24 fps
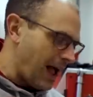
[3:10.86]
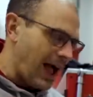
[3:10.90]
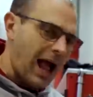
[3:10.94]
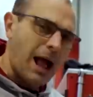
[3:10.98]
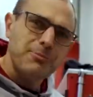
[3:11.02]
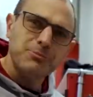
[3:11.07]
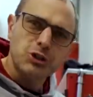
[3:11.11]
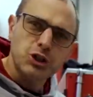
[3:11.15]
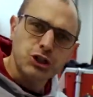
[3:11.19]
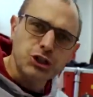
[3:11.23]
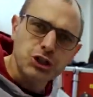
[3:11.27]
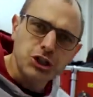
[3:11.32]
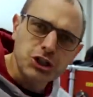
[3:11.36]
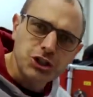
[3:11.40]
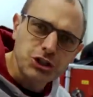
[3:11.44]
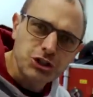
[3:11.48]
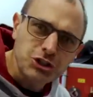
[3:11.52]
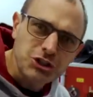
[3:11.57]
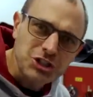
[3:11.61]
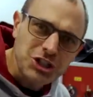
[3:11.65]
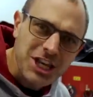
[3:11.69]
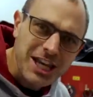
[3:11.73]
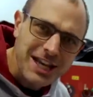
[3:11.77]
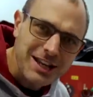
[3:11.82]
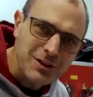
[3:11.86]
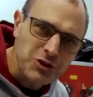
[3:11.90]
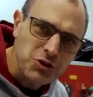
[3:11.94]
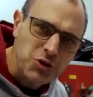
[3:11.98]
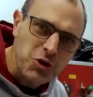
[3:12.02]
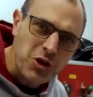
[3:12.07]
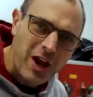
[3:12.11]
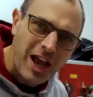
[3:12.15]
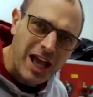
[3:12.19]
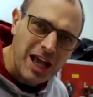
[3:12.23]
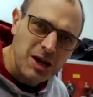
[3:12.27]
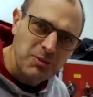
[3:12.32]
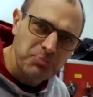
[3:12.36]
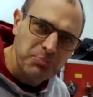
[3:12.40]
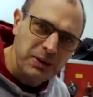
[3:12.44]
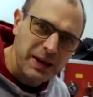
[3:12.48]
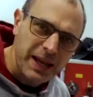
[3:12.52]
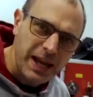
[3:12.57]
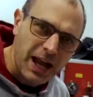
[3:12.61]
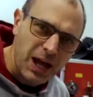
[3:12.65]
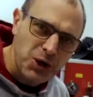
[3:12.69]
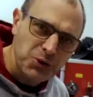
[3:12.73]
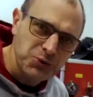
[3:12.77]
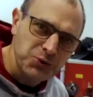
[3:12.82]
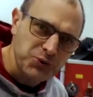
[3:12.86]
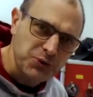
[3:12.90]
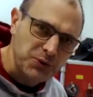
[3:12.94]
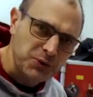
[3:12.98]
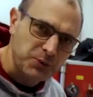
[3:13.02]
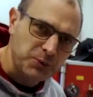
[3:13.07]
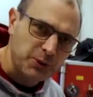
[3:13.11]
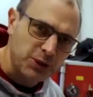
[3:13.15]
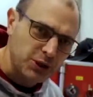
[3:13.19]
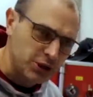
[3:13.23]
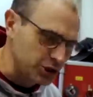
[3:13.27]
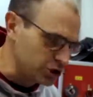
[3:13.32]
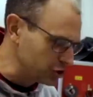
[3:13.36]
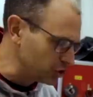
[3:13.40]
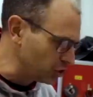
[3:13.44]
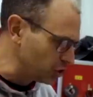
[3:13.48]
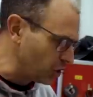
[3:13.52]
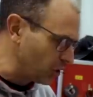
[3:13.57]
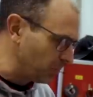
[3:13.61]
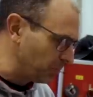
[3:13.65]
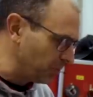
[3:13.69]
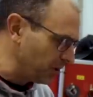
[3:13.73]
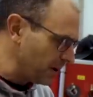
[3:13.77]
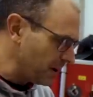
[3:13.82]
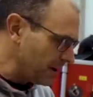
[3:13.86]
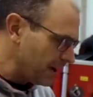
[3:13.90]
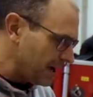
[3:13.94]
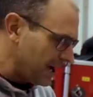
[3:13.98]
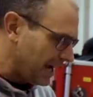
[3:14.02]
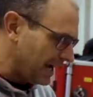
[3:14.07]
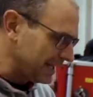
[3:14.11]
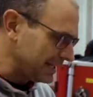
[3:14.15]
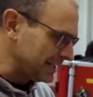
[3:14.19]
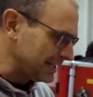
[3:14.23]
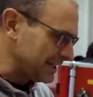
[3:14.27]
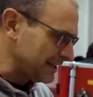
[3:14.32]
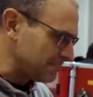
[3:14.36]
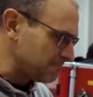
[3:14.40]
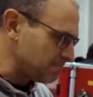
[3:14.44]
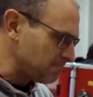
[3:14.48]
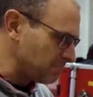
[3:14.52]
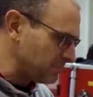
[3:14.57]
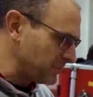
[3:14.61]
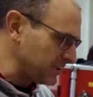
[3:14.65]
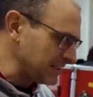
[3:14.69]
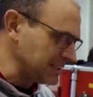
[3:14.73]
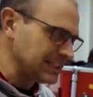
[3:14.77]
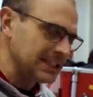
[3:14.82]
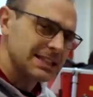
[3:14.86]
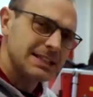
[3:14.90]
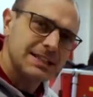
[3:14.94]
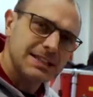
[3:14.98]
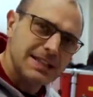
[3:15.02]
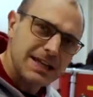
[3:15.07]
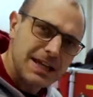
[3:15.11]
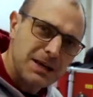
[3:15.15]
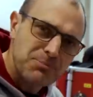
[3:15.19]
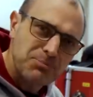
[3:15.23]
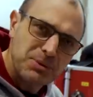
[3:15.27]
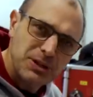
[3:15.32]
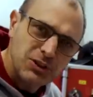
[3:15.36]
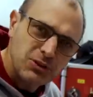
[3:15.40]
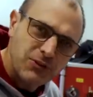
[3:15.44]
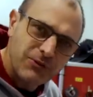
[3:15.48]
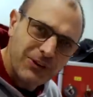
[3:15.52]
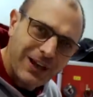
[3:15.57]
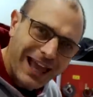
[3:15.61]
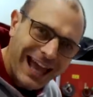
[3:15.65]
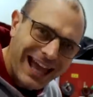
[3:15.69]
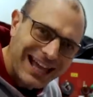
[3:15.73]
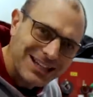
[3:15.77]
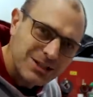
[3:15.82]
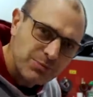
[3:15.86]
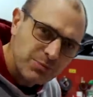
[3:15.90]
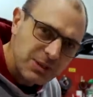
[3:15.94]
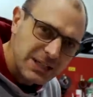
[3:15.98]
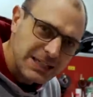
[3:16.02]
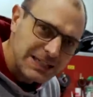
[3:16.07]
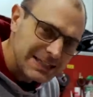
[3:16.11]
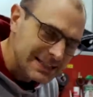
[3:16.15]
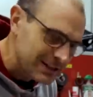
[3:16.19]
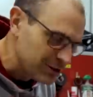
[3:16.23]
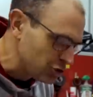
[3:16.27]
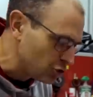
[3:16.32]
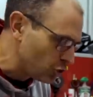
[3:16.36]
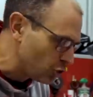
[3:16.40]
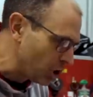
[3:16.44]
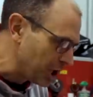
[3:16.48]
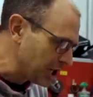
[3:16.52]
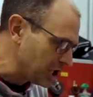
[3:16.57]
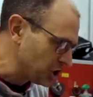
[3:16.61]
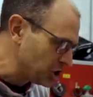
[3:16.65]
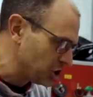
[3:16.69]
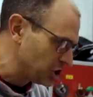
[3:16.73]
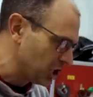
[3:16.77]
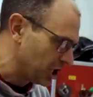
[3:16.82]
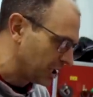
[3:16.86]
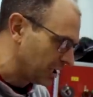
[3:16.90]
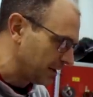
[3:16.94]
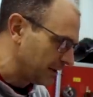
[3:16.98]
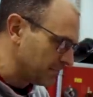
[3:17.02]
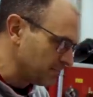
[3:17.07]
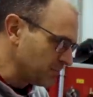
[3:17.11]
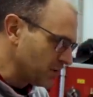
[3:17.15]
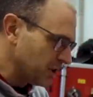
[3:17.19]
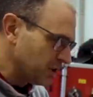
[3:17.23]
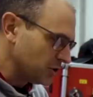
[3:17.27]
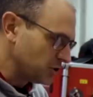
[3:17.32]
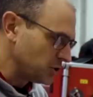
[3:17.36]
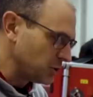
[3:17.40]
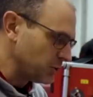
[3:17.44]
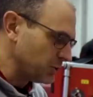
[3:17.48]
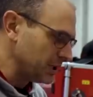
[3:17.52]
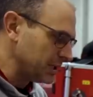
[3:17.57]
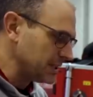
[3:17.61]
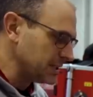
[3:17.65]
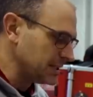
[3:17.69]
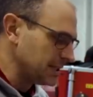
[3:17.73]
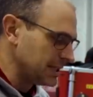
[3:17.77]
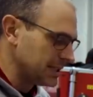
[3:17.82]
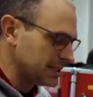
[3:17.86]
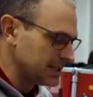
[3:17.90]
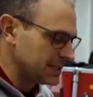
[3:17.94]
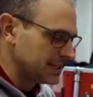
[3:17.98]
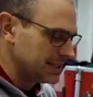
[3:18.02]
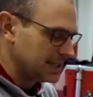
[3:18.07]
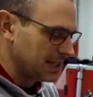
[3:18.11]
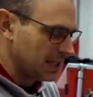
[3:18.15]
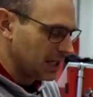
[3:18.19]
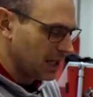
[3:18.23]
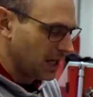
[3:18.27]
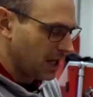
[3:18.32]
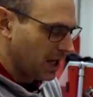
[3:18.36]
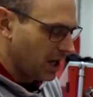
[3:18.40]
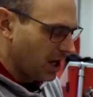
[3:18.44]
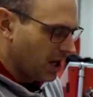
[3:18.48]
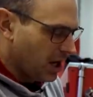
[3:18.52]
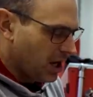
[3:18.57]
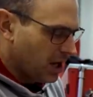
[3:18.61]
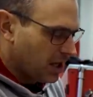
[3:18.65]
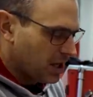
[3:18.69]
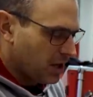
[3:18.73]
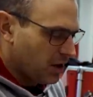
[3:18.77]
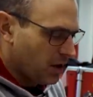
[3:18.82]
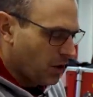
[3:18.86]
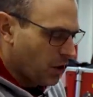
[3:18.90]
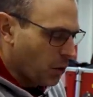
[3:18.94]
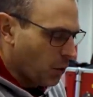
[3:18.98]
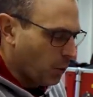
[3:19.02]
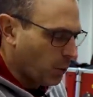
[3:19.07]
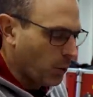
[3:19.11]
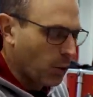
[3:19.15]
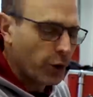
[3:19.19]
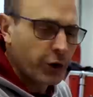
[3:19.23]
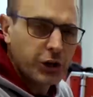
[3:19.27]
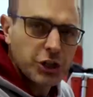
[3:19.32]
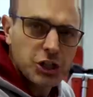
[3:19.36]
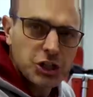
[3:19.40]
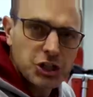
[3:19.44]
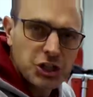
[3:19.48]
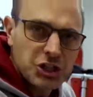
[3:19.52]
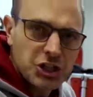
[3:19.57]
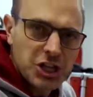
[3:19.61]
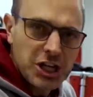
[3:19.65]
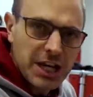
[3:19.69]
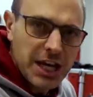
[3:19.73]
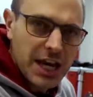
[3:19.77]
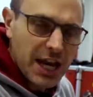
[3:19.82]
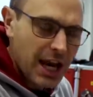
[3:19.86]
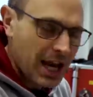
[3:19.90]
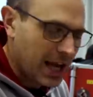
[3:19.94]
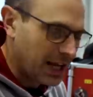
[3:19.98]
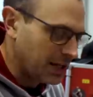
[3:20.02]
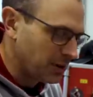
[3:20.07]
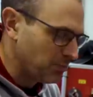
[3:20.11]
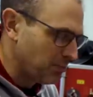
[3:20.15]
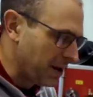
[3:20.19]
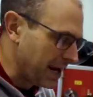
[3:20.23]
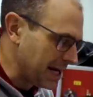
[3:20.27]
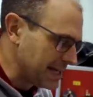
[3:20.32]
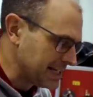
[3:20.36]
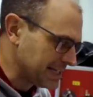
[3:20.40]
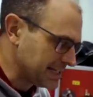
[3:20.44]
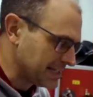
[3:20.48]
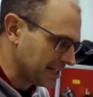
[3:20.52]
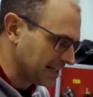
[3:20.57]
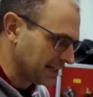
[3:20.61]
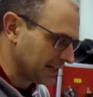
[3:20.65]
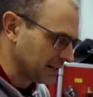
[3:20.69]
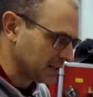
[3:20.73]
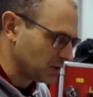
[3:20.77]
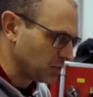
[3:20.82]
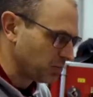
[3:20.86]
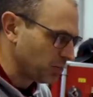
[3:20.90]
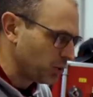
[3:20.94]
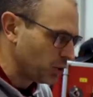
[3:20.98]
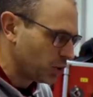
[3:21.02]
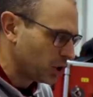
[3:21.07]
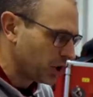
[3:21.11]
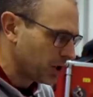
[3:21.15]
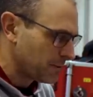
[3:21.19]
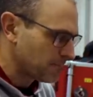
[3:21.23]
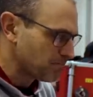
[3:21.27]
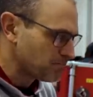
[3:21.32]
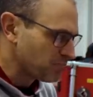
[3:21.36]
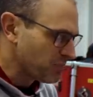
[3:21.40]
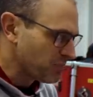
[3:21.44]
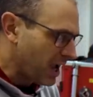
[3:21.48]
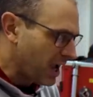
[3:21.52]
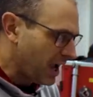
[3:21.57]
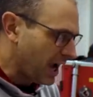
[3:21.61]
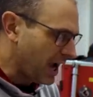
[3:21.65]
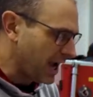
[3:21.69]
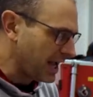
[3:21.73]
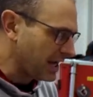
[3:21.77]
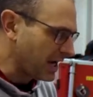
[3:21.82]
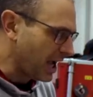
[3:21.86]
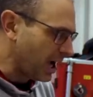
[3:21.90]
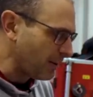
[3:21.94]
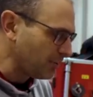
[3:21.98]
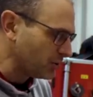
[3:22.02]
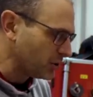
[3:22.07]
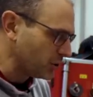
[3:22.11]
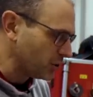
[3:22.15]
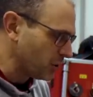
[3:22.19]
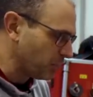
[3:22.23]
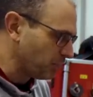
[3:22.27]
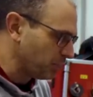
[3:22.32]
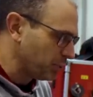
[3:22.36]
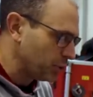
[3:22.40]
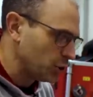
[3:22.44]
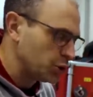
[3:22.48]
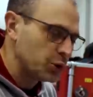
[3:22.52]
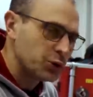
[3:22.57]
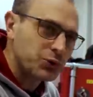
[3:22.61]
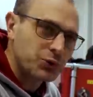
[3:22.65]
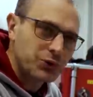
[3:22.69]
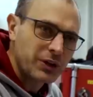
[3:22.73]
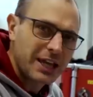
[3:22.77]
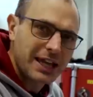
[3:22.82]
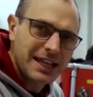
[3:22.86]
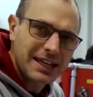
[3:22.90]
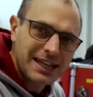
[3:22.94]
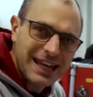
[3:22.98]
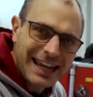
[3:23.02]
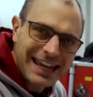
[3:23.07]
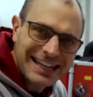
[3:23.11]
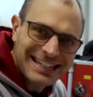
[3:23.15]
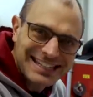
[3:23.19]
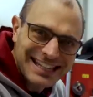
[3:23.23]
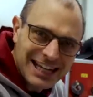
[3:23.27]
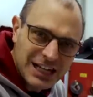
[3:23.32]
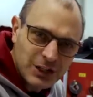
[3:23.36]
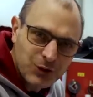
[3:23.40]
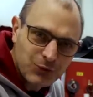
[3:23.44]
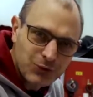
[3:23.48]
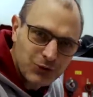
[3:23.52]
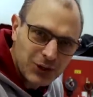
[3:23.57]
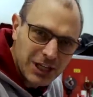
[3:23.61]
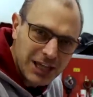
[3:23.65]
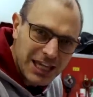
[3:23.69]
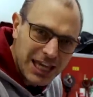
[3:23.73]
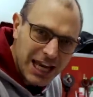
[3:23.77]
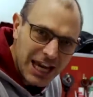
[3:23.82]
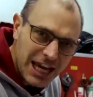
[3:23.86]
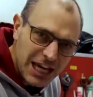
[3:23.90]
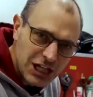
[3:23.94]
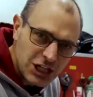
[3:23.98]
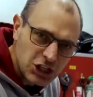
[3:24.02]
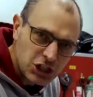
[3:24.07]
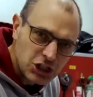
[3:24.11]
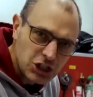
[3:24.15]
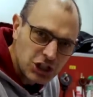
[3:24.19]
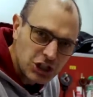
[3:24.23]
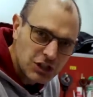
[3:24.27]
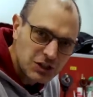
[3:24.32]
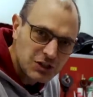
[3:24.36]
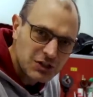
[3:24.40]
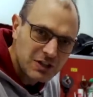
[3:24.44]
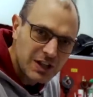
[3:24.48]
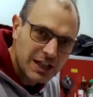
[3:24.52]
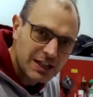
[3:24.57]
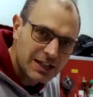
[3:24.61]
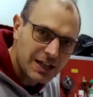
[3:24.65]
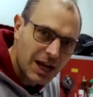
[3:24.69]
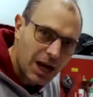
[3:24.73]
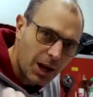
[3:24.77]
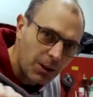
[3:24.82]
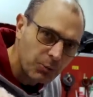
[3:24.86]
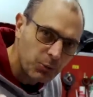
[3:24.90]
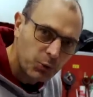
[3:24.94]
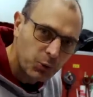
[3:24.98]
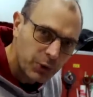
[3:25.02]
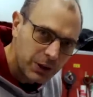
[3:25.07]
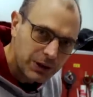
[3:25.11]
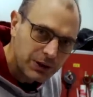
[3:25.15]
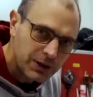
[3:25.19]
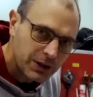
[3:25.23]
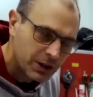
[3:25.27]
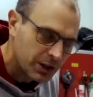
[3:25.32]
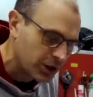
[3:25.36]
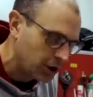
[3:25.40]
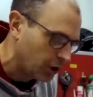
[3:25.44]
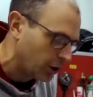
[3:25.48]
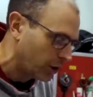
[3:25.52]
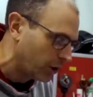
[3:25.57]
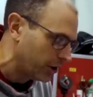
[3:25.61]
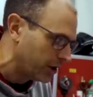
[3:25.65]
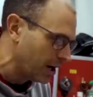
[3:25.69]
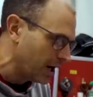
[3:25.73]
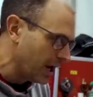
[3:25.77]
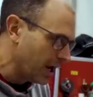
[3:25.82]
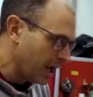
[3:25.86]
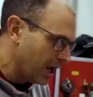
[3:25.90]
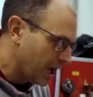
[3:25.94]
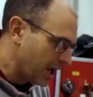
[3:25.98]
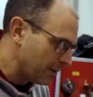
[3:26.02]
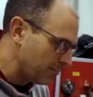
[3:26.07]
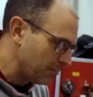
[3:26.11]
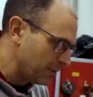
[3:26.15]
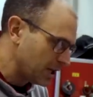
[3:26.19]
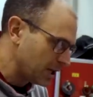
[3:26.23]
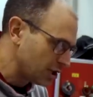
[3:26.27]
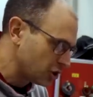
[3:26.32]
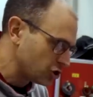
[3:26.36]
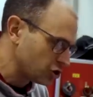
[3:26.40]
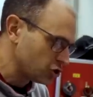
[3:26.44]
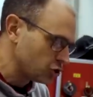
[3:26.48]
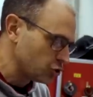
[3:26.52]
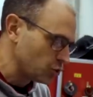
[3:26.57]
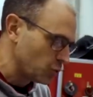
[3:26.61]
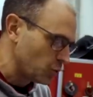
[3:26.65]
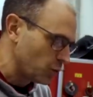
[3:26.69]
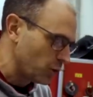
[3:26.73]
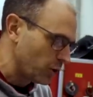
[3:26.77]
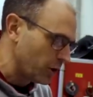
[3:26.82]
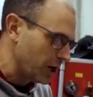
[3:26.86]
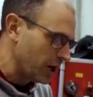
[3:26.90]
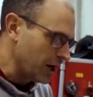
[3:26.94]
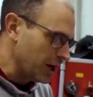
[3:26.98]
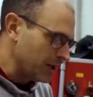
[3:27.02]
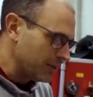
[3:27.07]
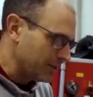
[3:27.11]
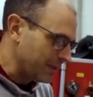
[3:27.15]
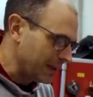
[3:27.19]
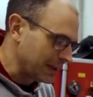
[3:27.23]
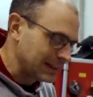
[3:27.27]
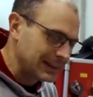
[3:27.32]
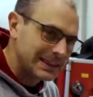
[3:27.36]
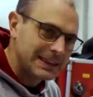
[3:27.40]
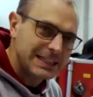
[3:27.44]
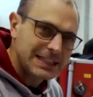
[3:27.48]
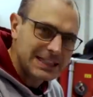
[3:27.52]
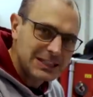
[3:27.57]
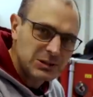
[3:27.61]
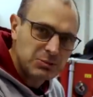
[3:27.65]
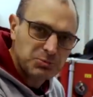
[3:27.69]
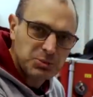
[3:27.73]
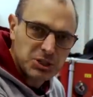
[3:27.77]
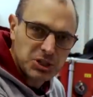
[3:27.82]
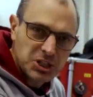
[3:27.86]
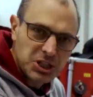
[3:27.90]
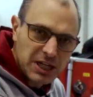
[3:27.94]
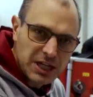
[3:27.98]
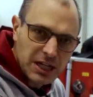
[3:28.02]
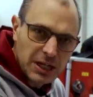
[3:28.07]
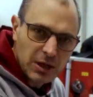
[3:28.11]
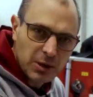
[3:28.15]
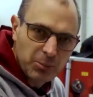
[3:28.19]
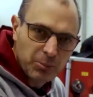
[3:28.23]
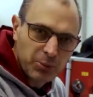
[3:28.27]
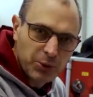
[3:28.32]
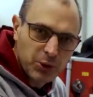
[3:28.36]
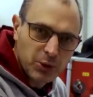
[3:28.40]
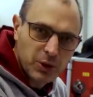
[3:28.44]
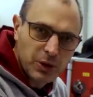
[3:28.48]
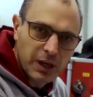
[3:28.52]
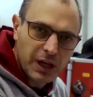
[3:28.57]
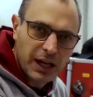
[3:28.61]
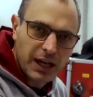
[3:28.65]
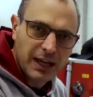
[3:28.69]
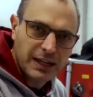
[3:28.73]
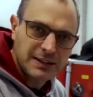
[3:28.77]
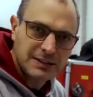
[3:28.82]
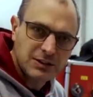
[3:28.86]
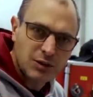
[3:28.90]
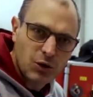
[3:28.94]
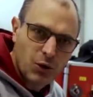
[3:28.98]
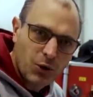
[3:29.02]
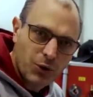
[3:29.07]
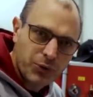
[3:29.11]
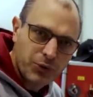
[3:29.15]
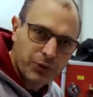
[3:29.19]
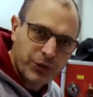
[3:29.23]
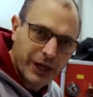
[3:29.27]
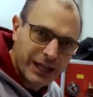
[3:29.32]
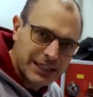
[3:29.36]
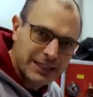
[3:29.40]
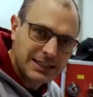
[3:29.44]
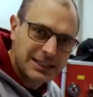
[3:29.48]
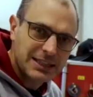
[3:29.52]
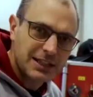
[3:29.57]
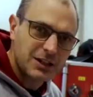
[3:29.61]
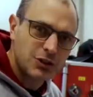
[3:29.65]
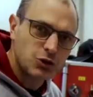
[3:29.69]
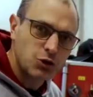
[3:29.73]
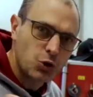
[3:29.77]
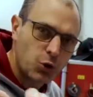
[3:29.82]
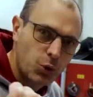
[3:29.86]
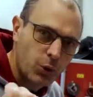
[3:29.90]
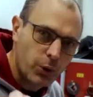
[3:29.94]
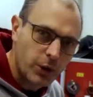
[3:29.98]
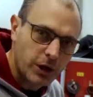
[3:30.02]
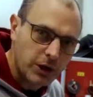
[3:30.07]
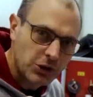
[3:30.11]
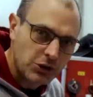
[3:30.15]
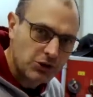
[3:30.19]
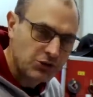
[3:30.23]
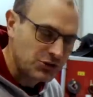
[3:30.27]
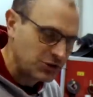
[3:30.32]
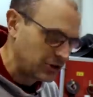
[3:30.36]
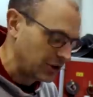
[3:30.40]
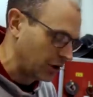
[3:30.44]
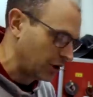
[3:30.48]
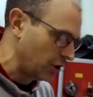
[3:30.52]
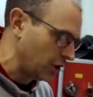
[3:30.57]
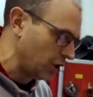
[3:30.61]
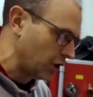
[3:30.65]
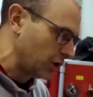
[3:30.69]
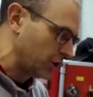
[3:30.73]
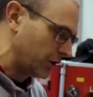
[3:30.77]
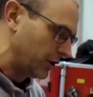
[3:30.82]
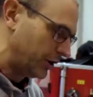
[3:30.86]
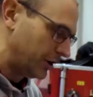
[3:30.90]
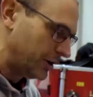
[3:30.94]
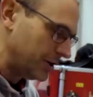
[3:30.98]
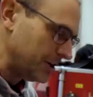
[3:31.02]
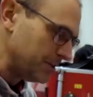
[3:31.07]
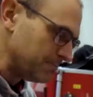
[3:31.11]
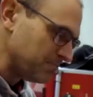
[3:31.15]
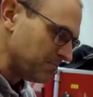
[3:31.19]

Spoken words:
I'm gonna continue helping out the workshop, and this is a bit of administration. So this is the warranty and maintenance book, and I'm gonna put the identifications that come with the car and make sure that this particular book is authentic towards the car.